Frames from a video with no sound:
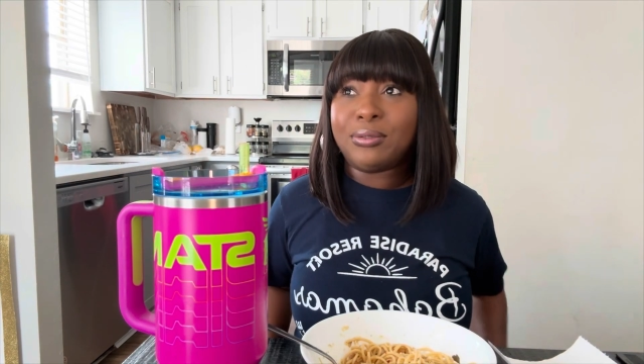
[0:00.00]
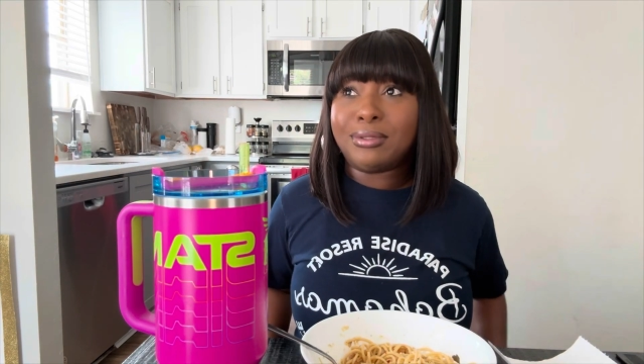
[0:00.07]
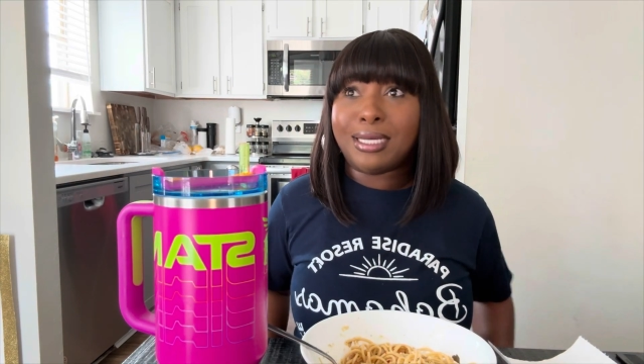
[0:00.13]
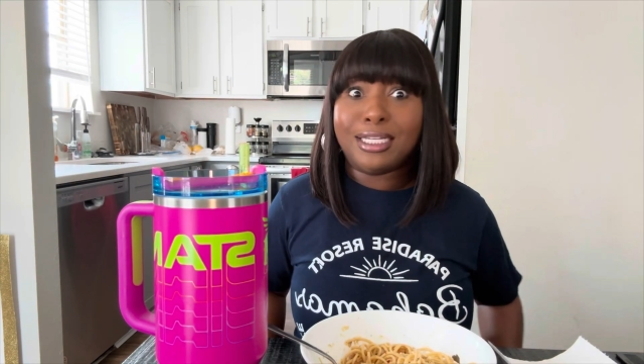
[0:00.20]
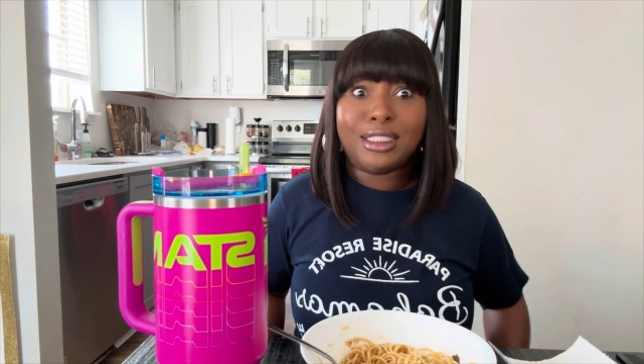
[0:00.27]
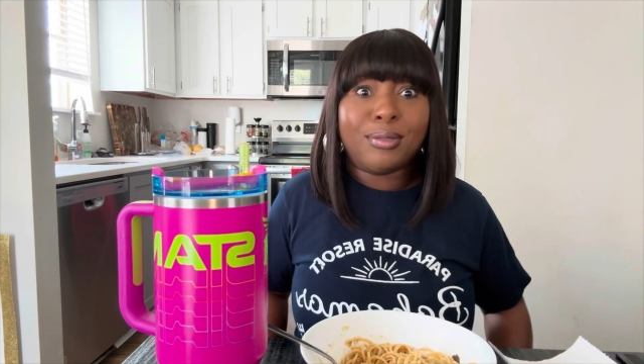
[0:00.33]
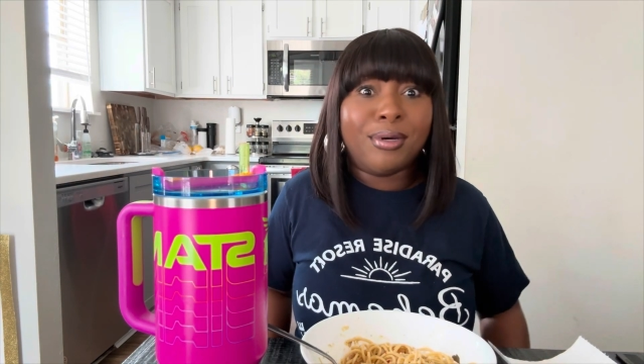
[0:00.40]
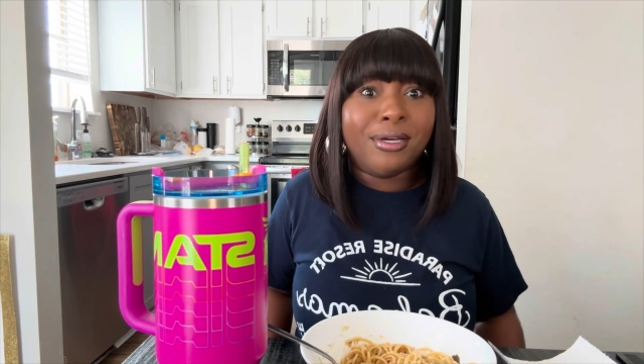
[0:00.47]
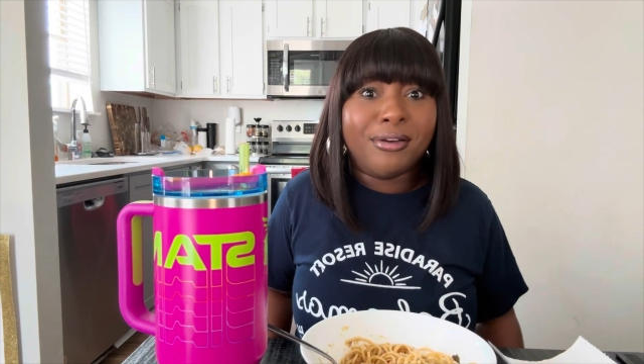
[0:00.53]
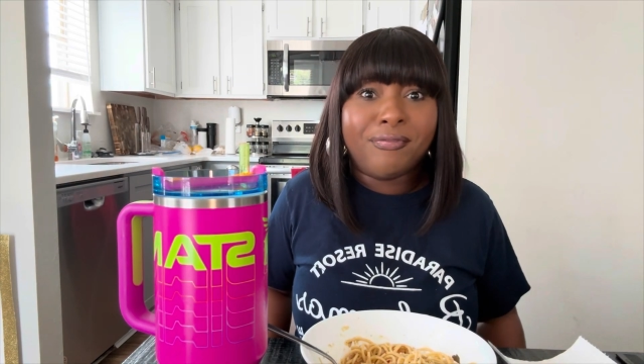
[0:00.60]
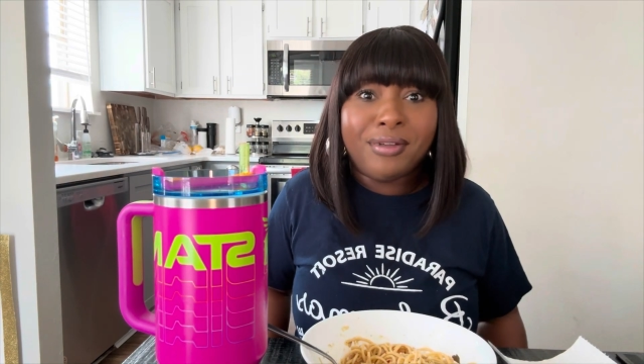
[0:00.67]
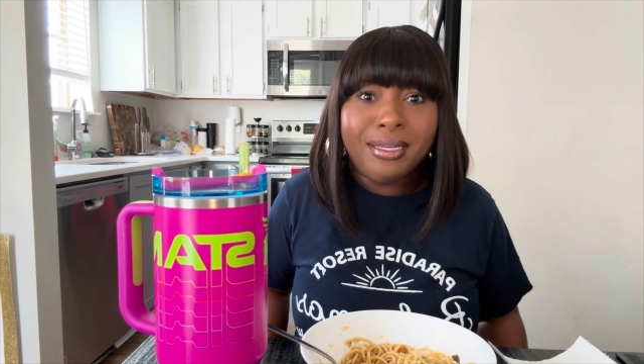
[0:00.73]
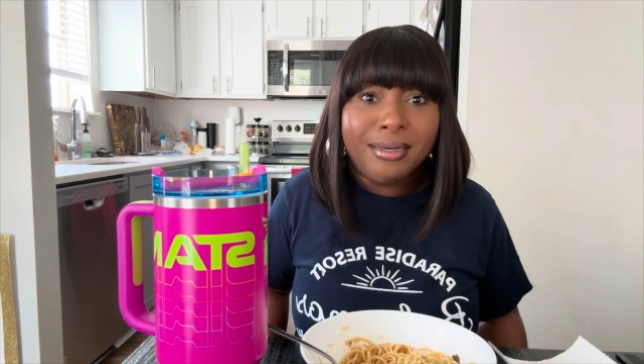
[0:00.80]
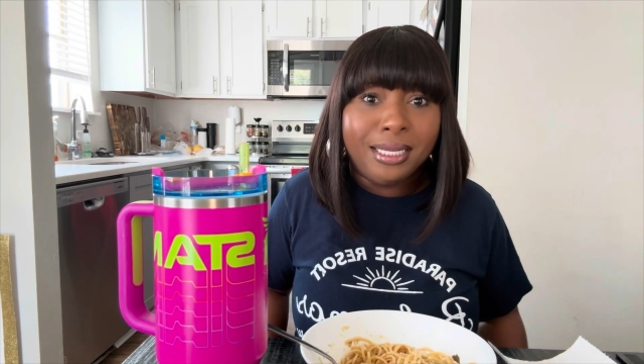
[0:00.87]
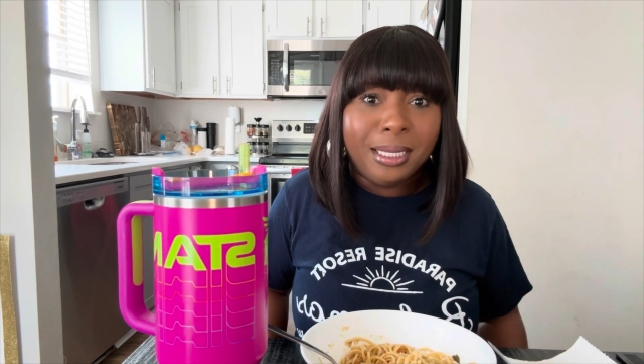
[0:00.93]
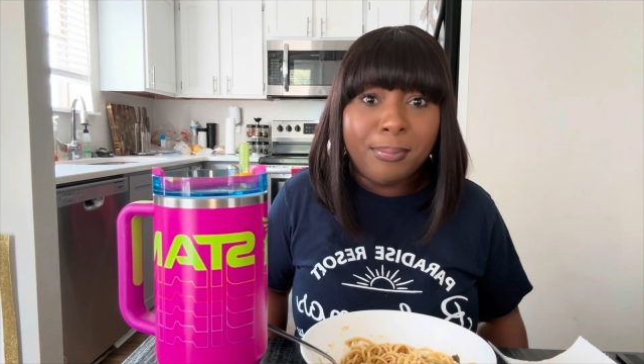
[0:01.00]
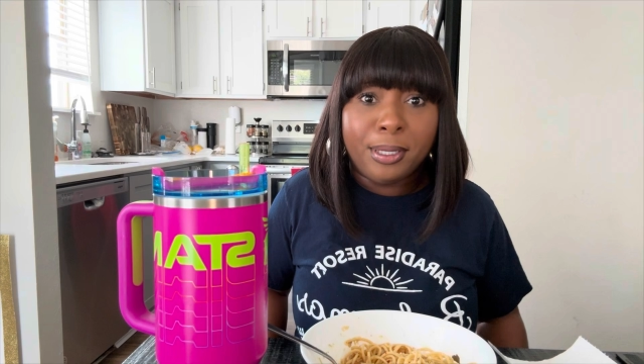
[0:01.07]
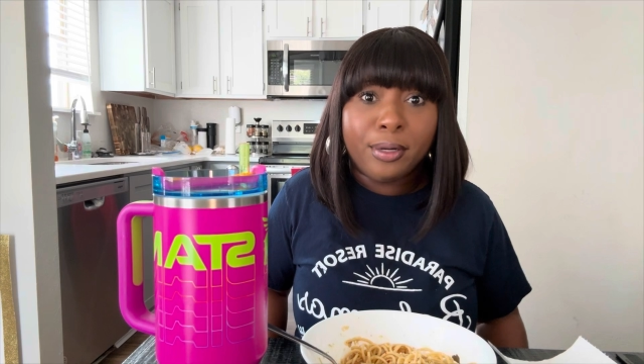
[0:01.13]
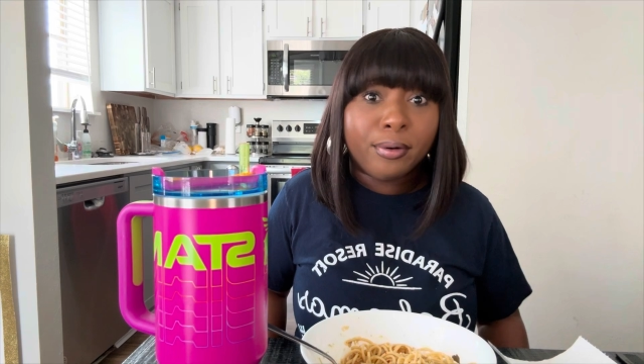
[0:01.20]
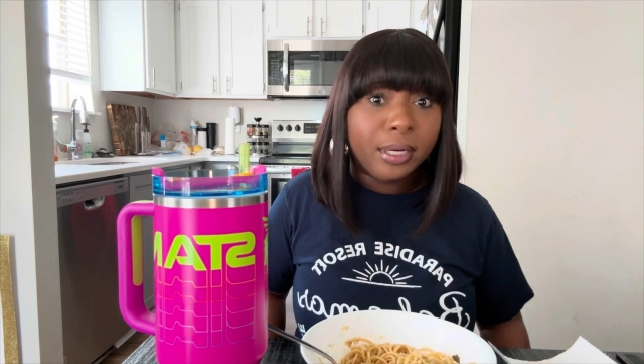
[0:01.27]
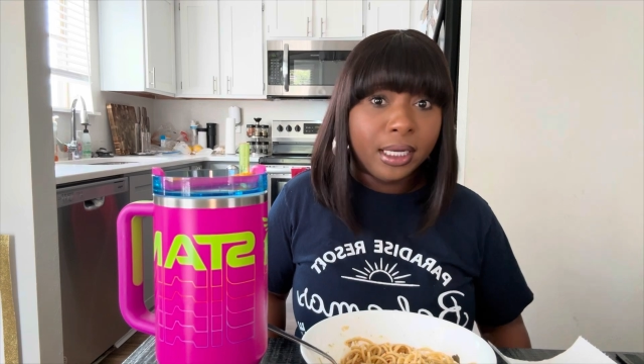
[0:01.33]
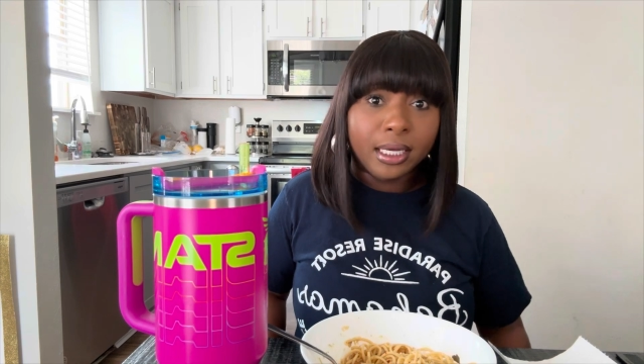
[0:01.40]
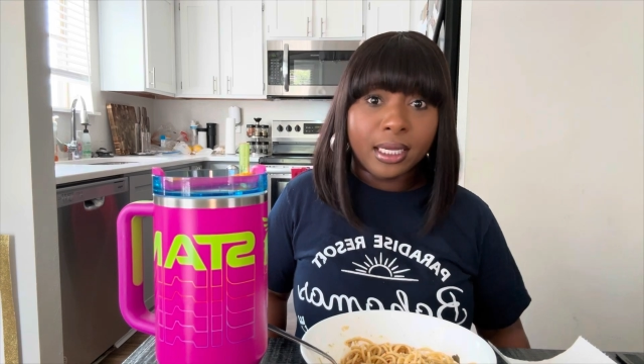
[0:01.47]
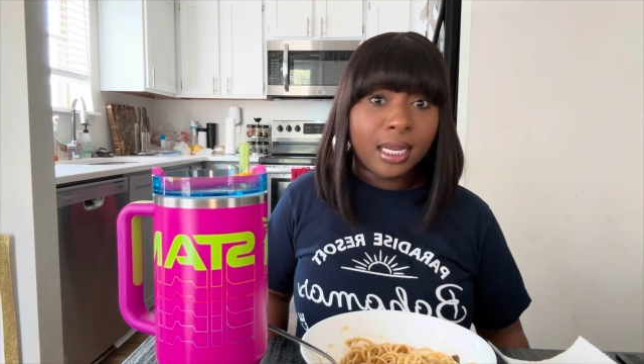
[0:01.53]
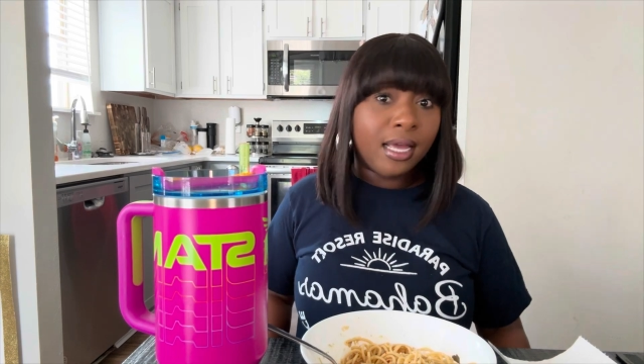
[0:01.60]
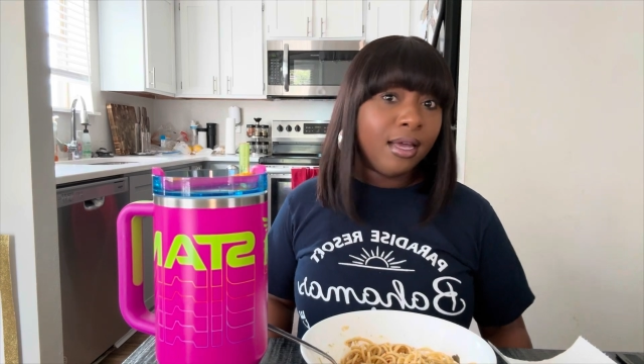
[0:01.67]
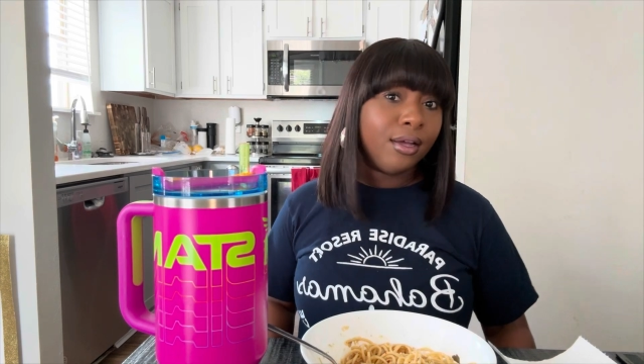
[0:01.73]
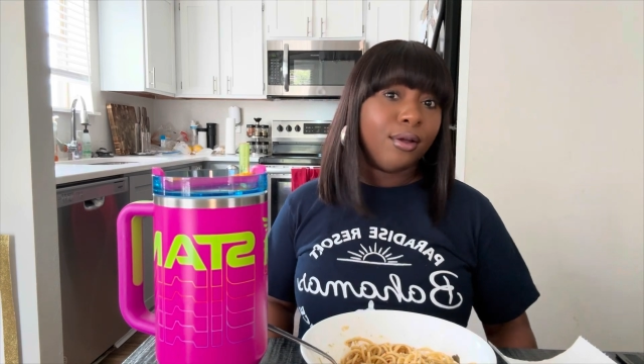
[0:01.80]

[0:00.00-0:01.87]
it was like 12 feet deep, period.